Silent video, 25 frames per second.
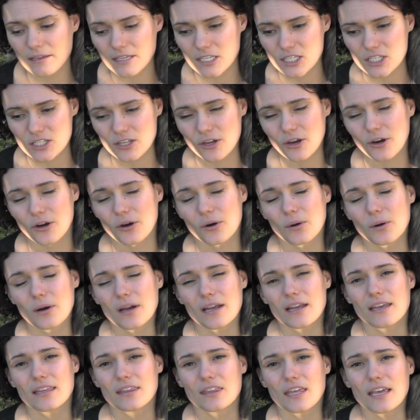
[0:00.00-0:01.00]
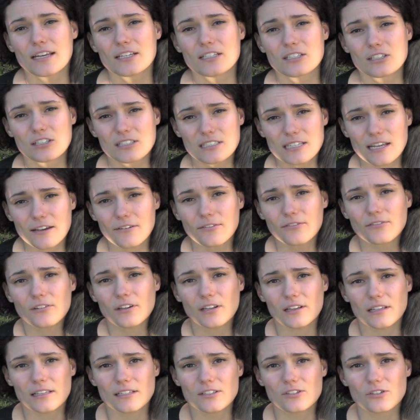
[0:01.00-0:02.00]
So they
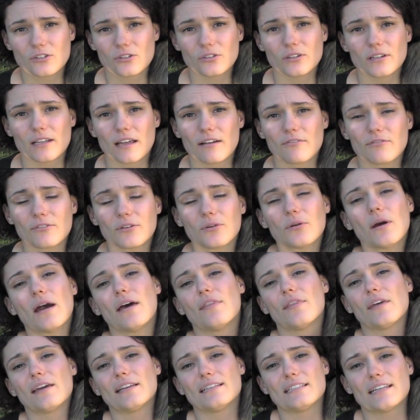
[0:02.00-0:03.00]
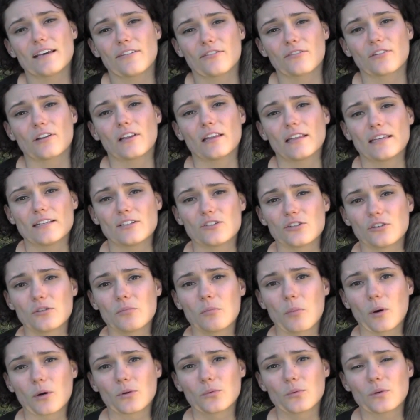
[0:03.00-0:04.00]
definitely do love you and they definitely do
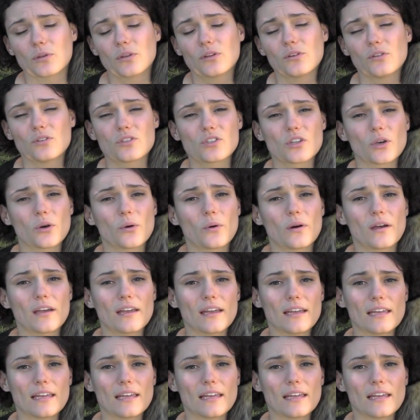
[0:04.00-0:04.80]
bond with you. So